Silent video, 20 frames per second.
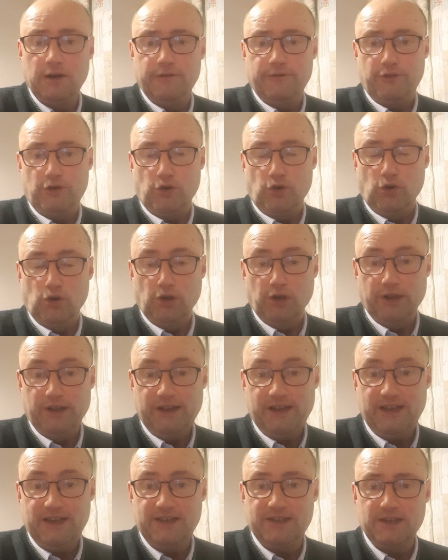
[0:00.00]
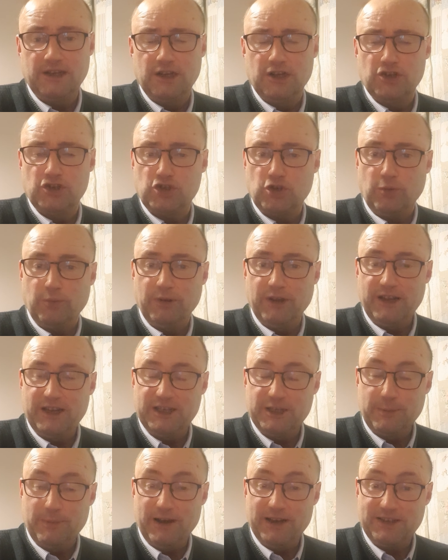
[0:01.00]
for all leagues. Some
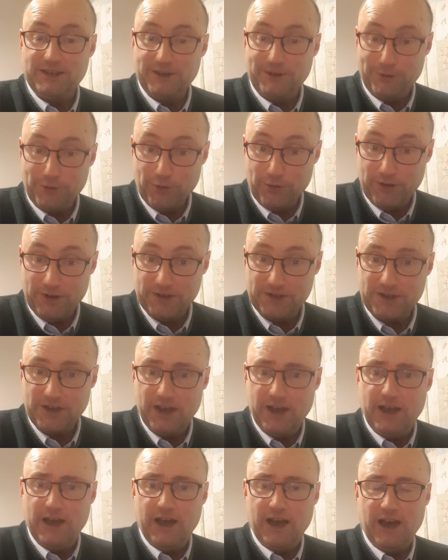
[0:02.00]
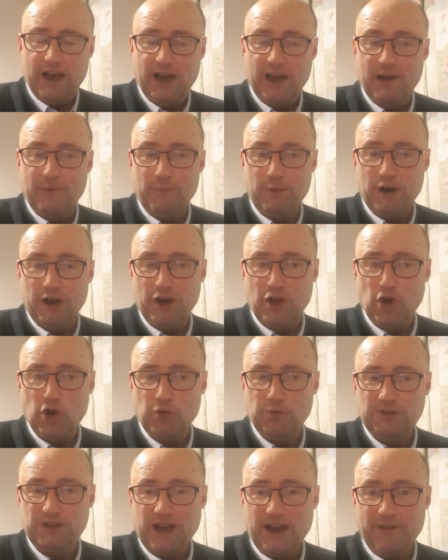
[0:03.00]
leagues are better than others, uh, but I'd
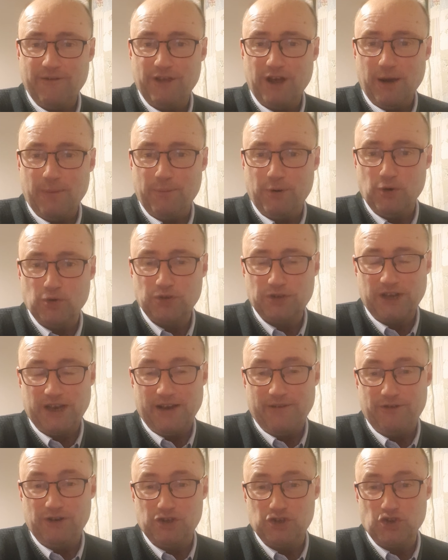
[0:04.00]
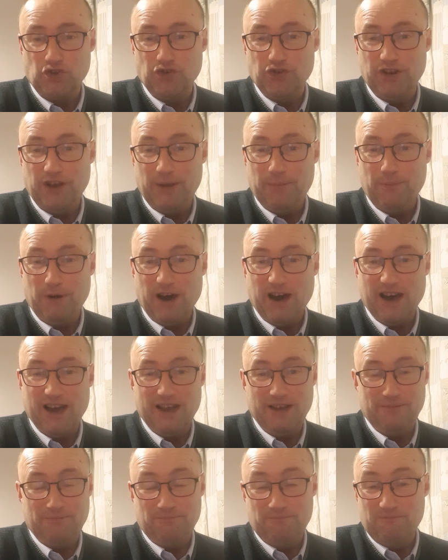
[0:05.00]
hope to have that posted every Sunday
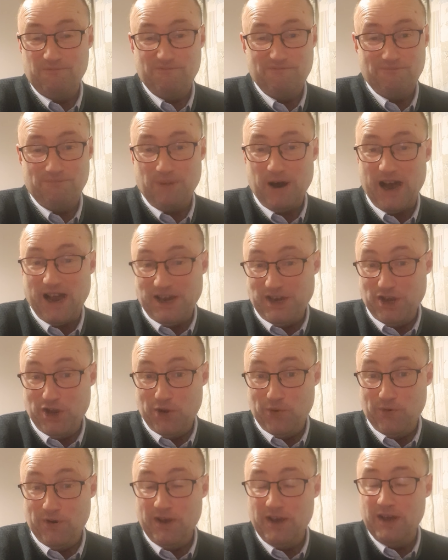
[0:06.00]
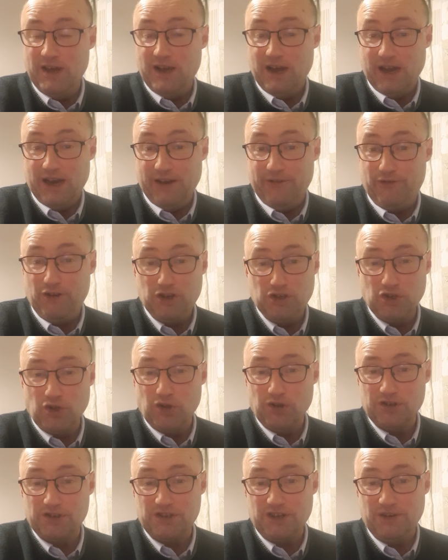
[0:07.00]
by by noon. And if
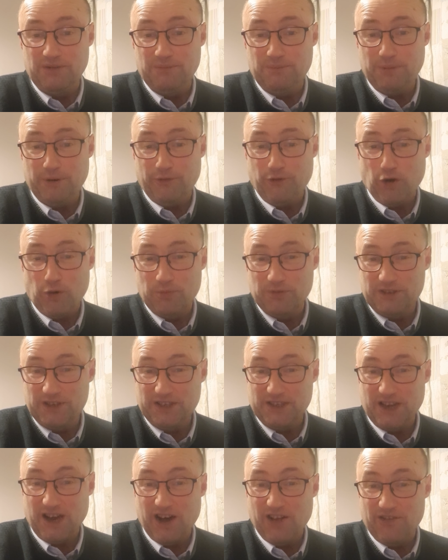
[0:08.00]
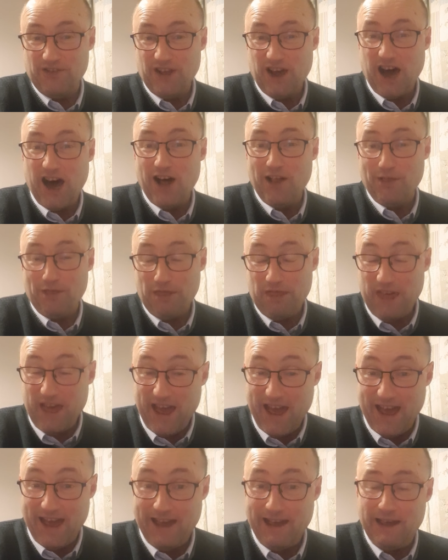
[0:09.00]
results and performances aren't aren't
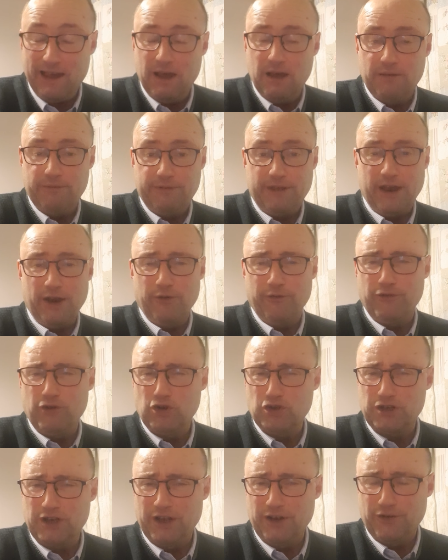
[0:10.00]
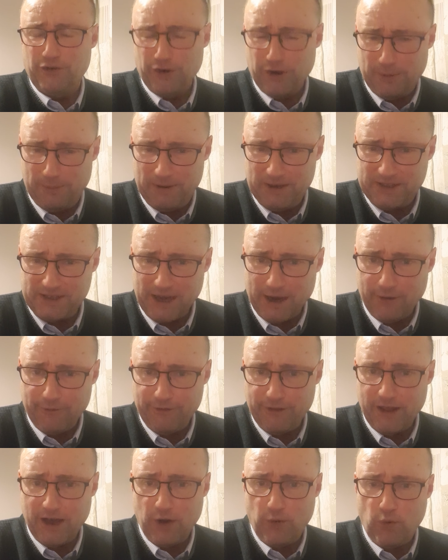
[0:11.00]
there, then unfortunately we're going to miss out
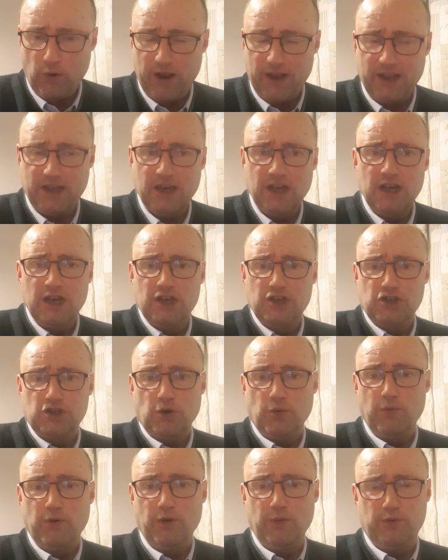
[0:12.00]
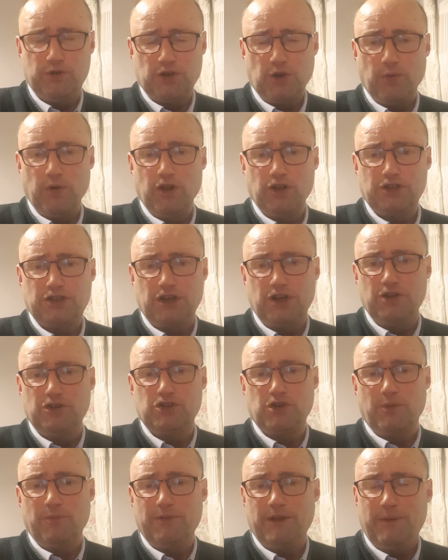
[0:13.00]
for that week. So, so we look to do
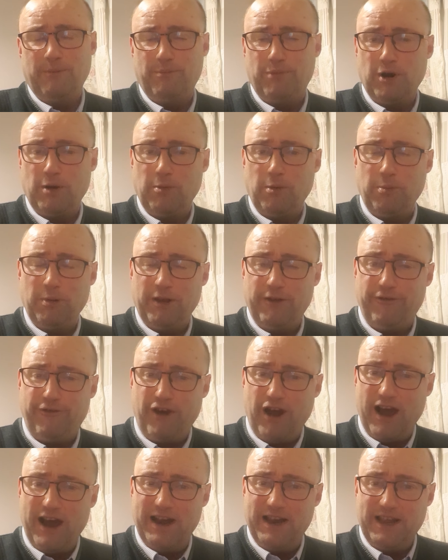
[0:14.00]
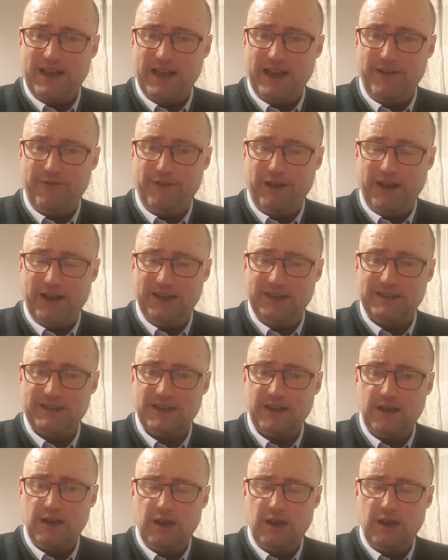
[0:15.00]
something probably Friday evenings